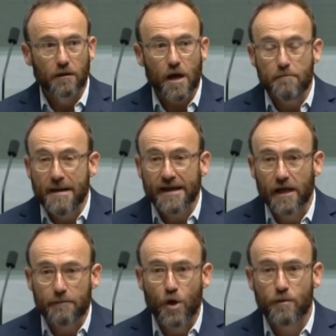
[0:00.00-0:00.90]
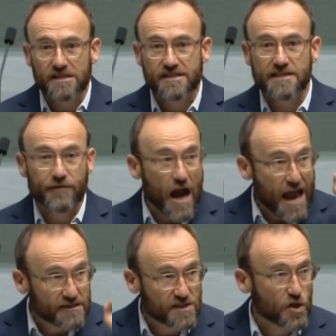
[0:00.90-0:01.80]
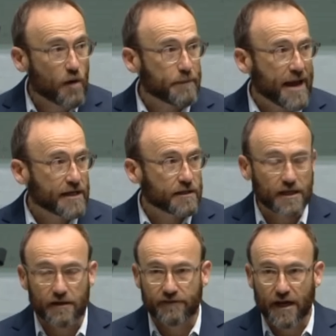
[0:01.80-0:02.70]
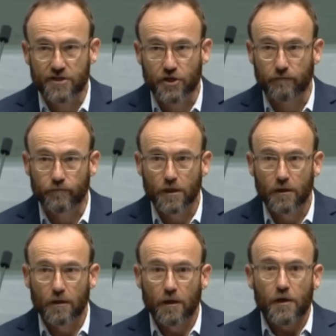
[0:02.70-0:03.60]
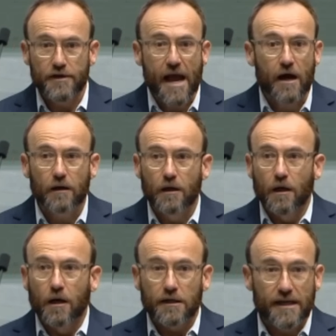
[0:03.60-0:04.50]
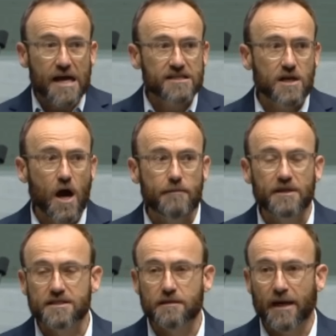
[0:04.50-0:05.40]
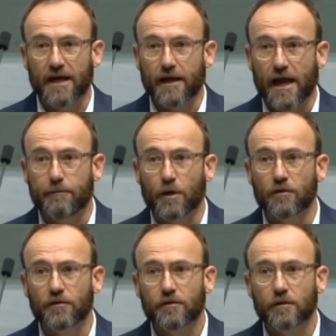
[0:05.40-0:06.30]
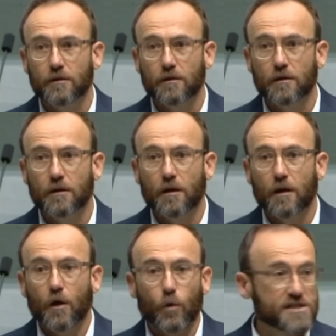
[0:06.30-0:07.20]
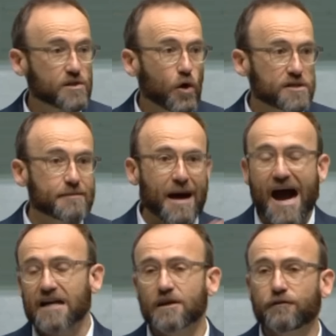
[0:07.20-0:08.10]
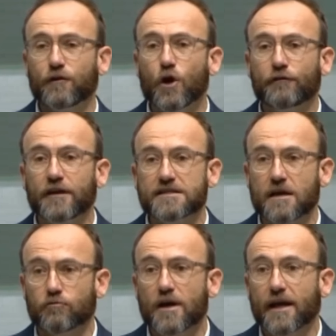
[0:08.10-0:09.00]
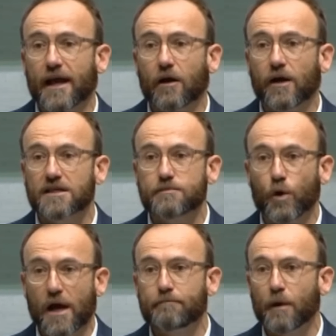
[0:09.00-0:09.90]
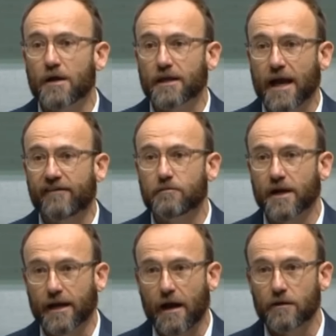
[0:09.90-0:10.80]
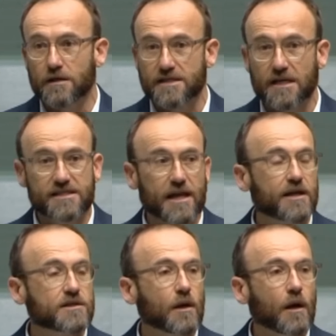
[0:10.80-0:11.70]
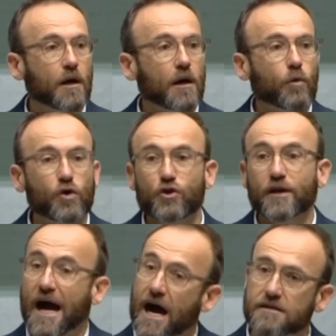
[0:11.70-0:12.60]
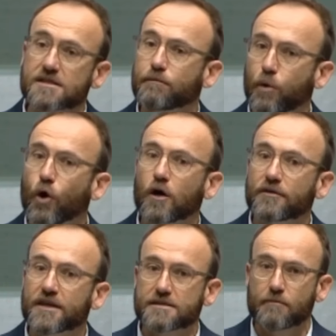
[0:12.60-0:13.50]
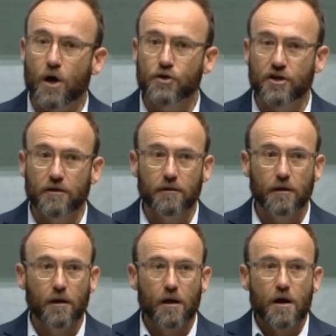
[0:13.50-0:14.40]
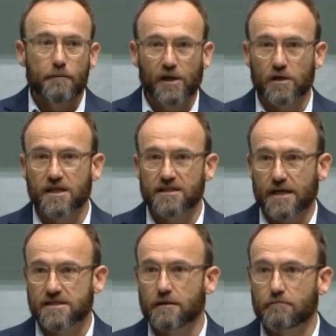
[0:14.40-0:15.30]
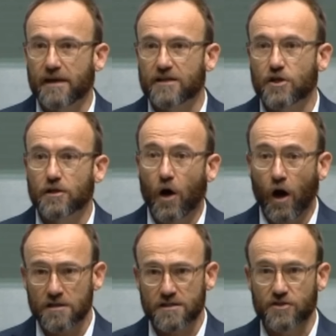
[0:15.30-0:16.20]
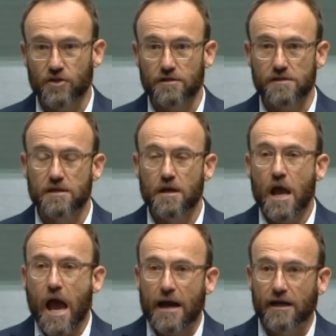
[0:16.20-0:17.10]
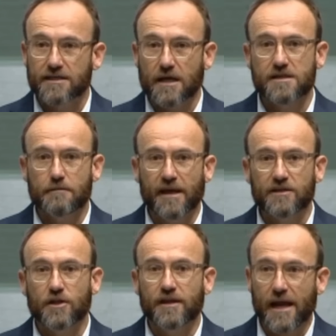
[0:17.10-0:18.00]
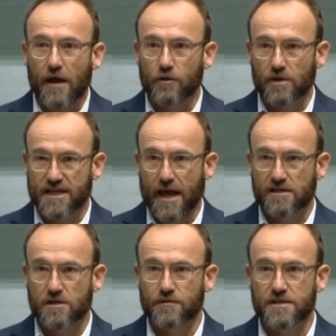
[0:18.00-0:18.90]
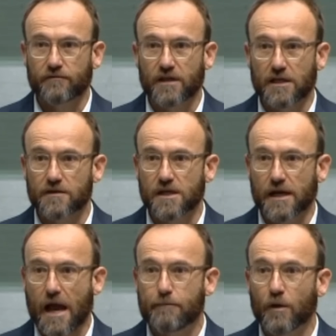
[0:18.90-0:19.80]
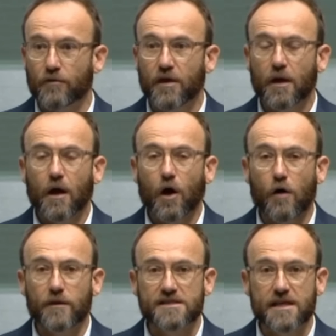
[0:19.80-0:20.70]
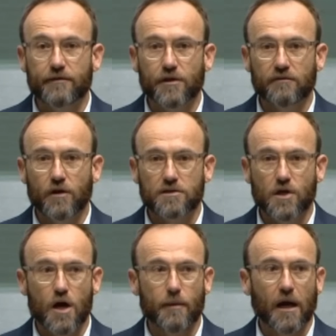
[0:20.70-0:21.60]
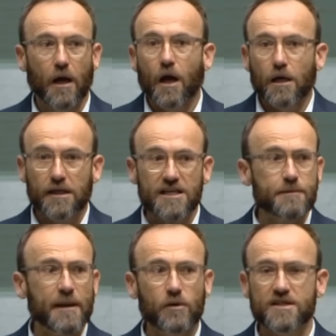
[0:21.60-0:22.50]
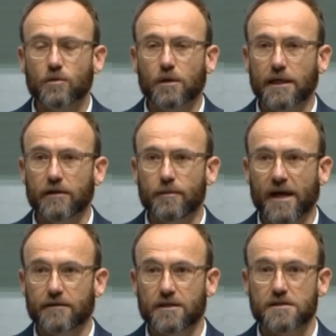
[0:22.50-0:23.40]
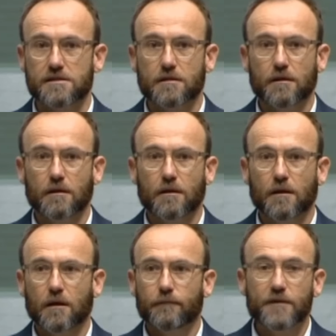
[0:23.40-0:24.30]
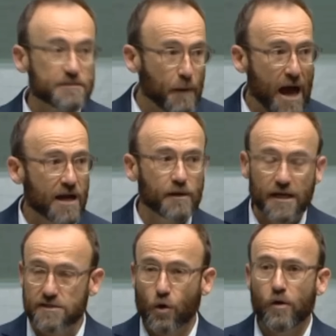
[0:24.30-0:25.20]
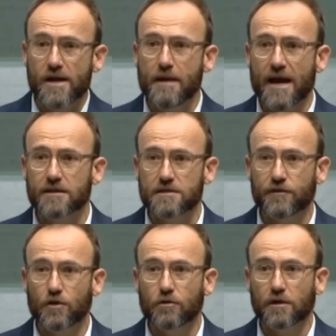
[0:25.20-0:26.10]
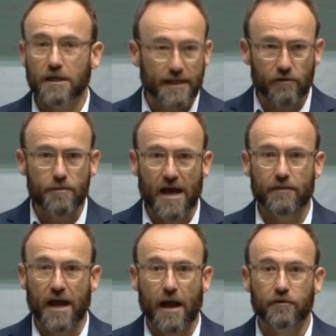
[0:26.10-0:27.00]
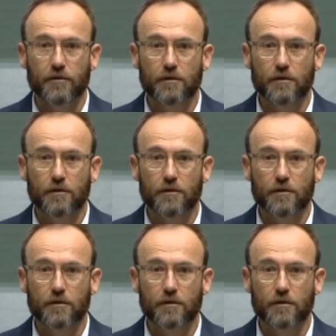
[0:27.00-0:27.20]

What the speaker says: Immediate and permanent ceasefire, and stop backing the invasion. Now, last time this debate happened, we saw some utter furphies and red herrings put up by the government and others. They said, well, you can't support this motion because it doesn't mention the hostages and it doesn't mention the other attacks on civilians that happened on the 7th of October. Let's be crystal clear about this. This parliament has already made its view clear about that.